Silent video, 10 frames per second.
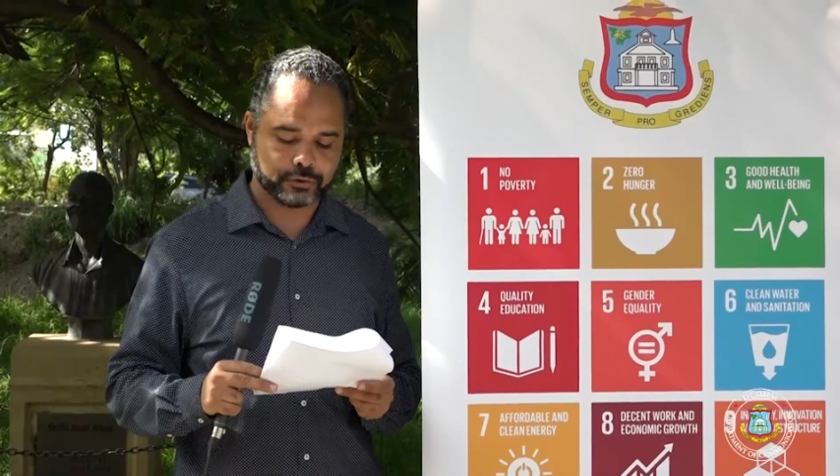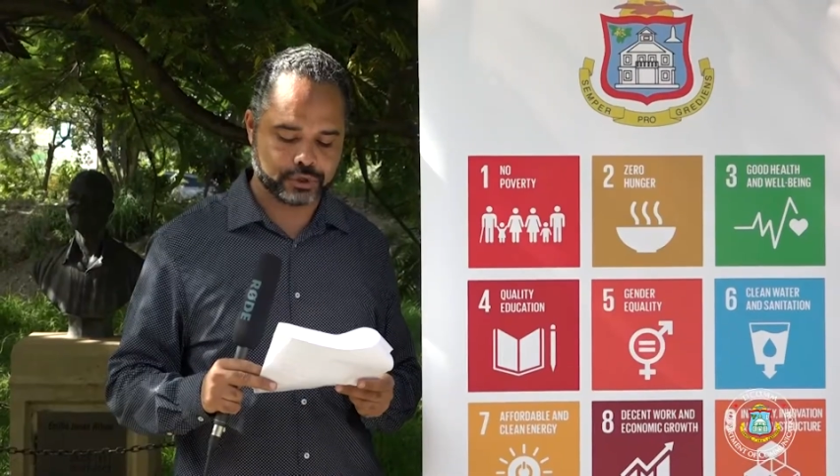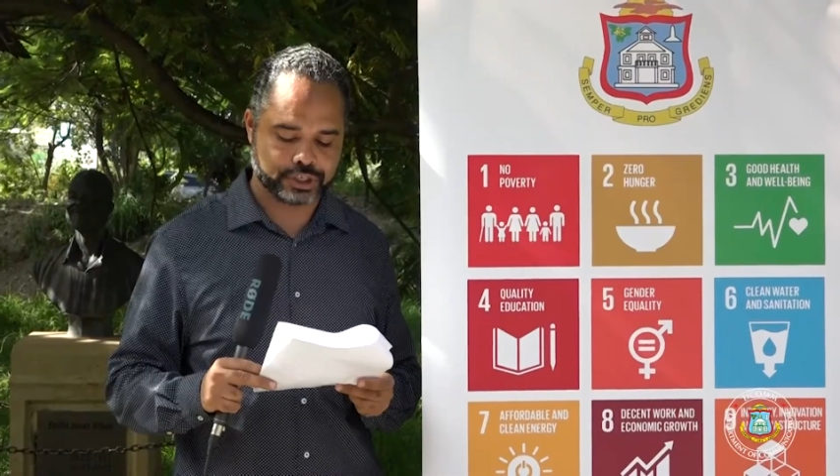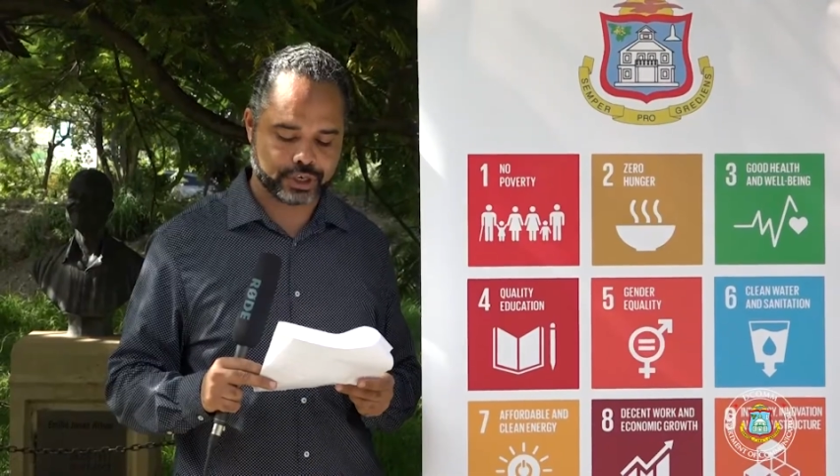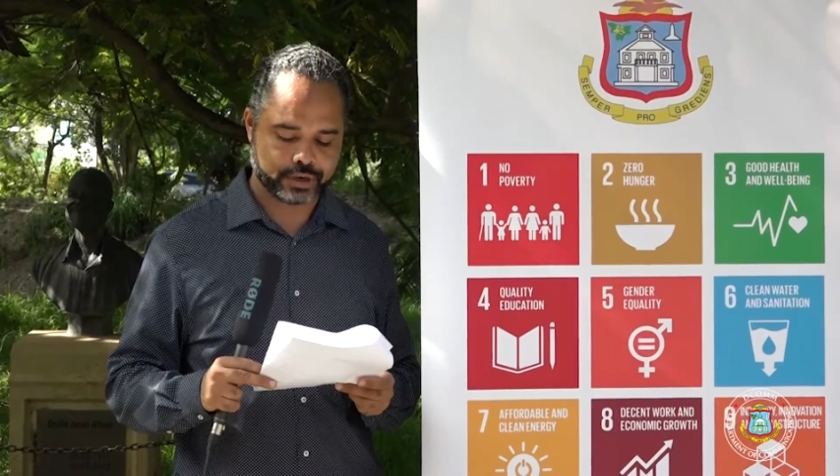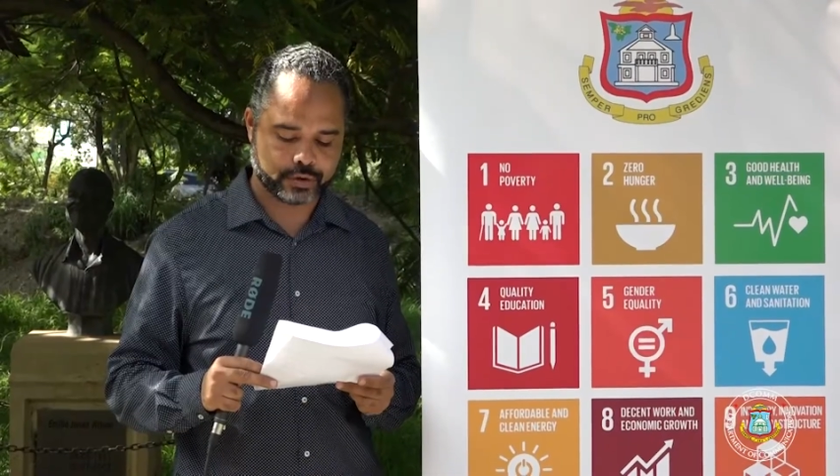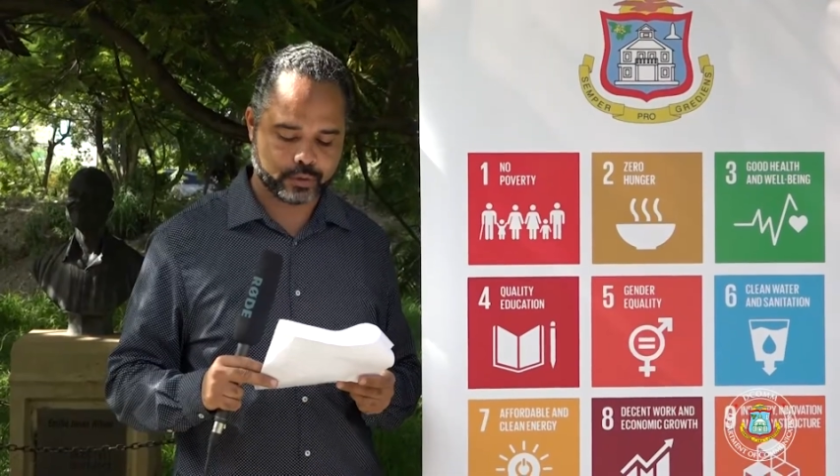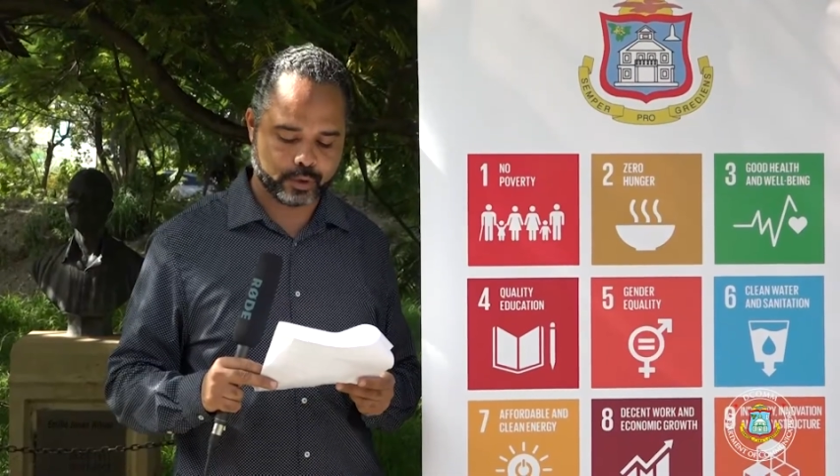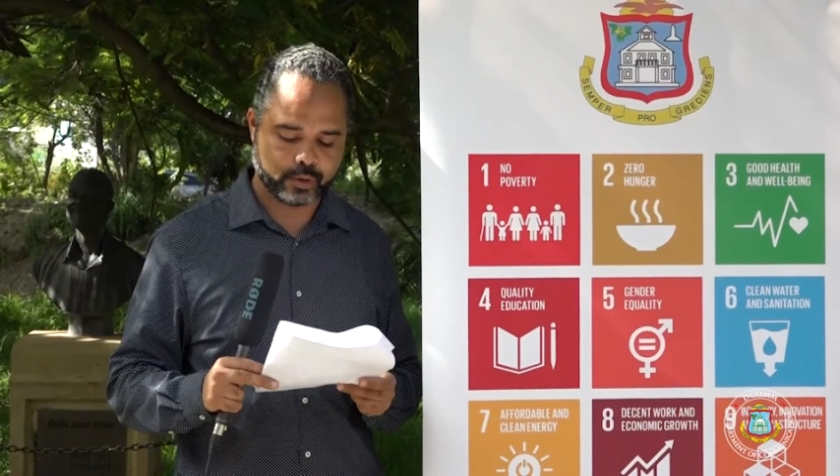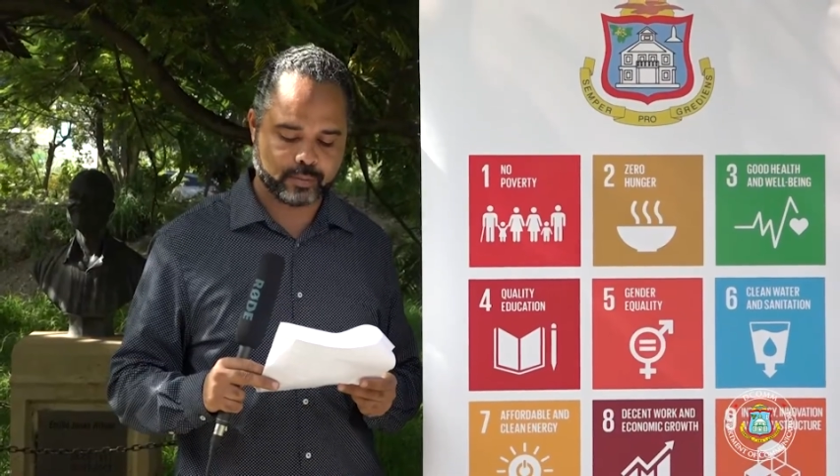future,
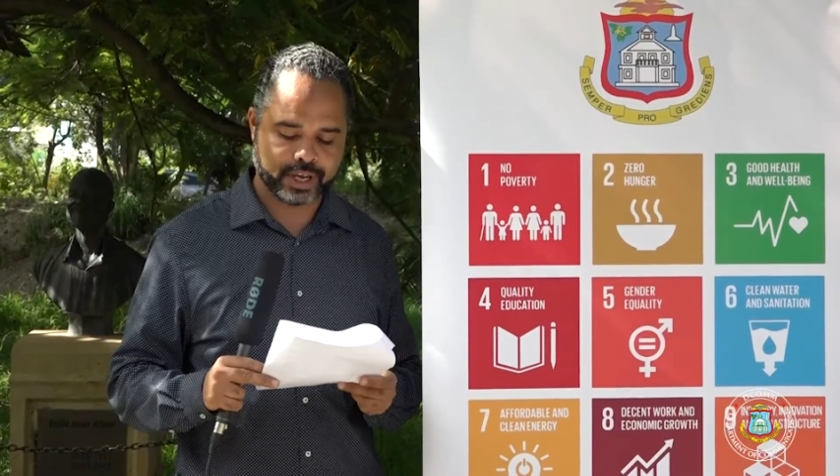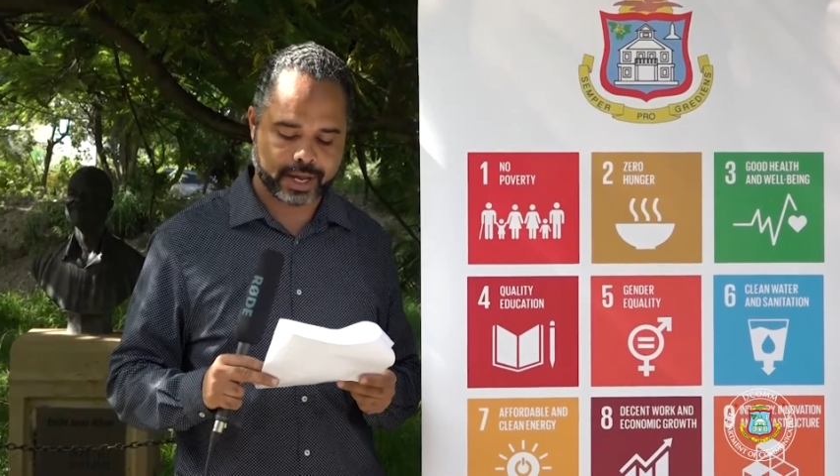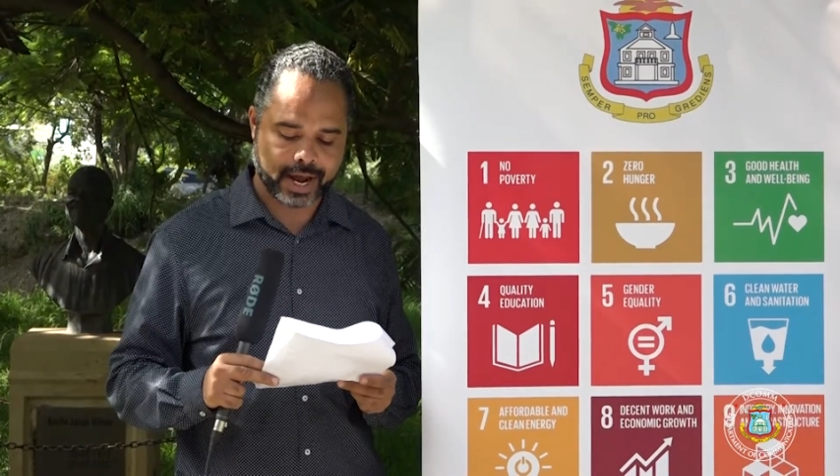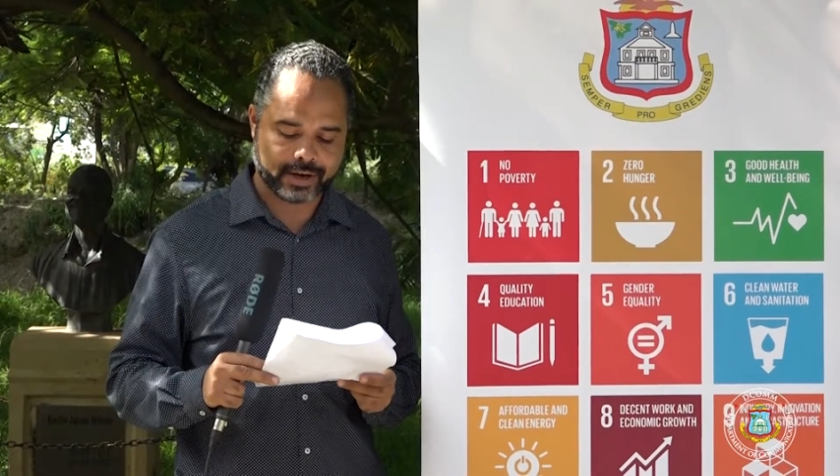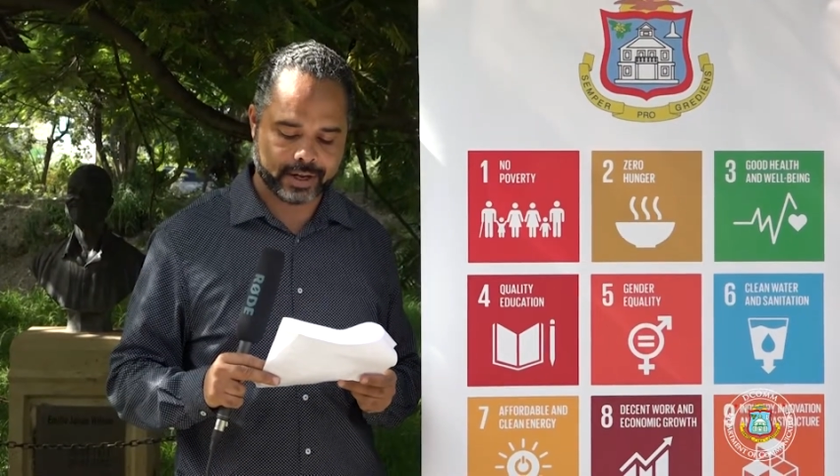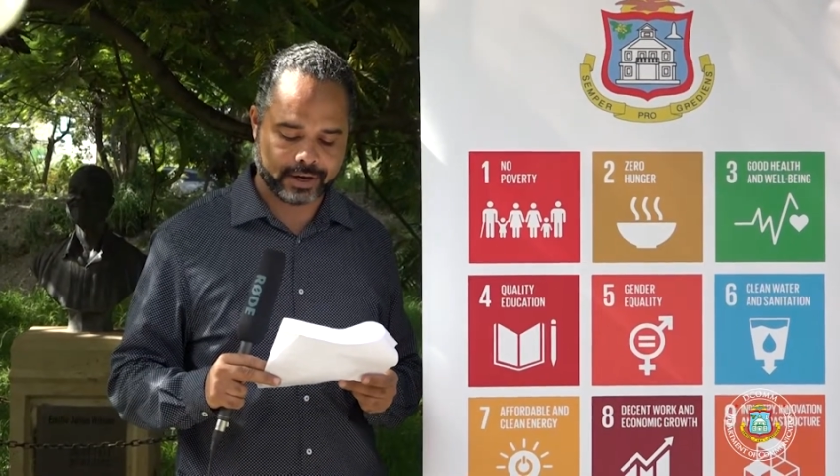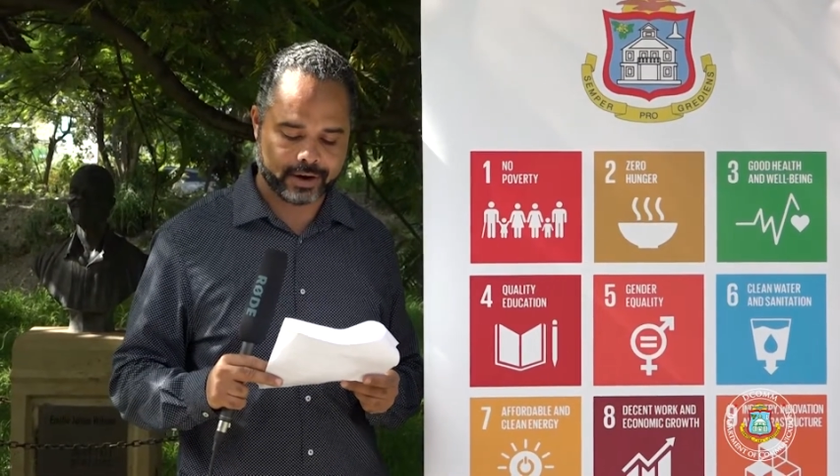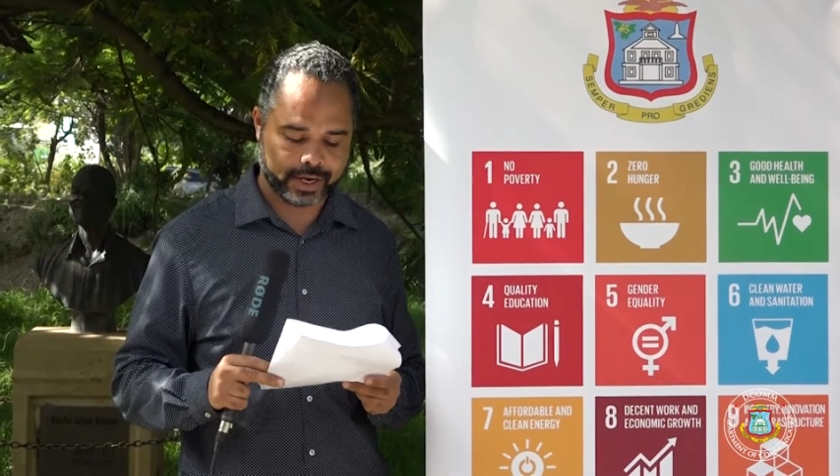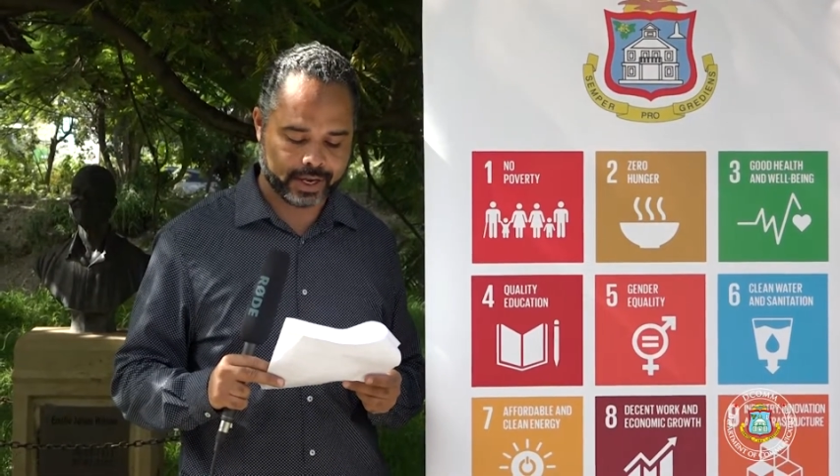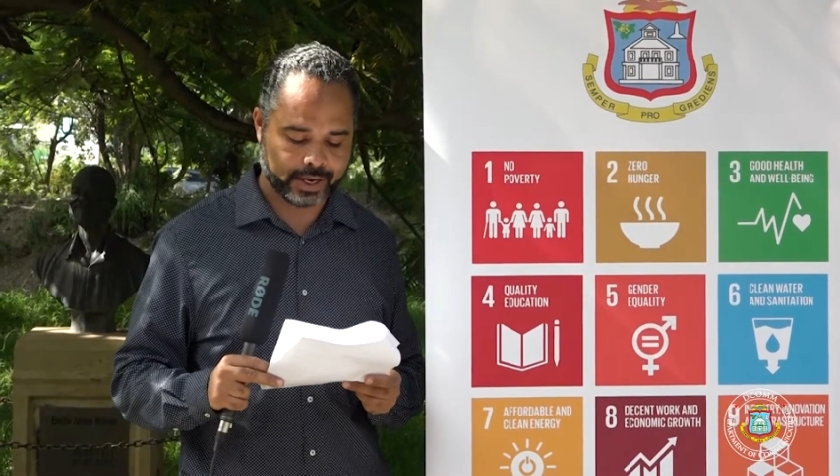we will be gathered here
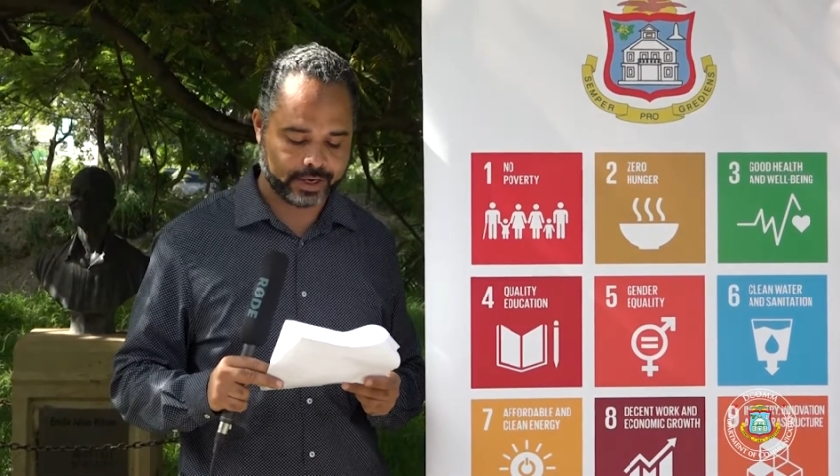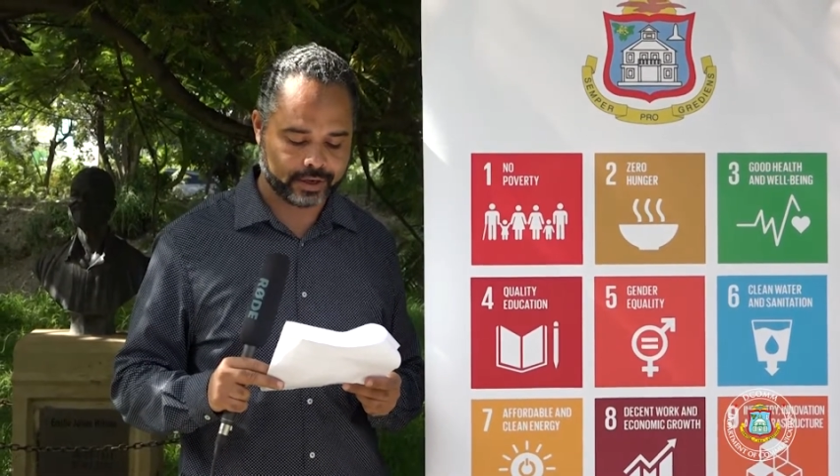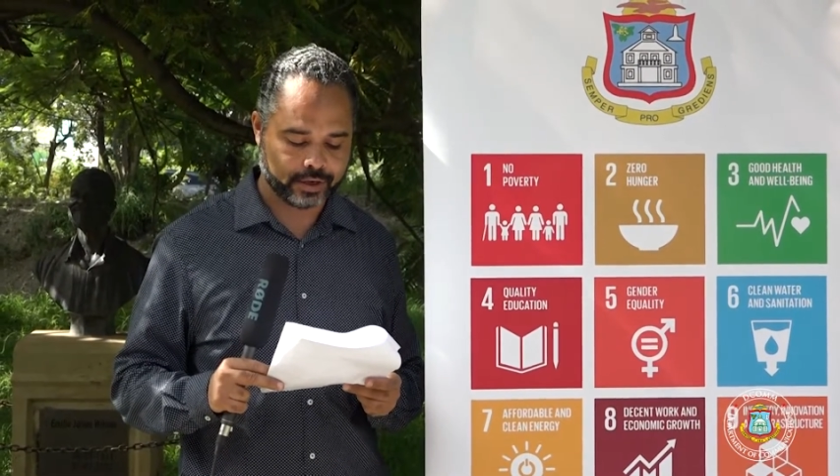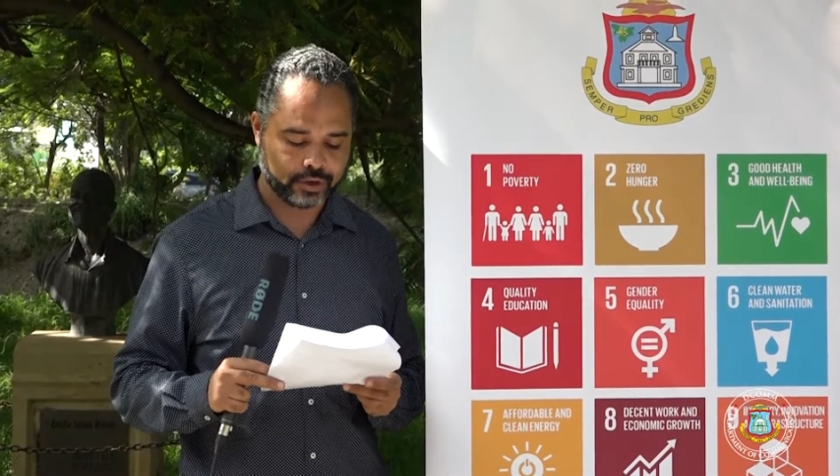again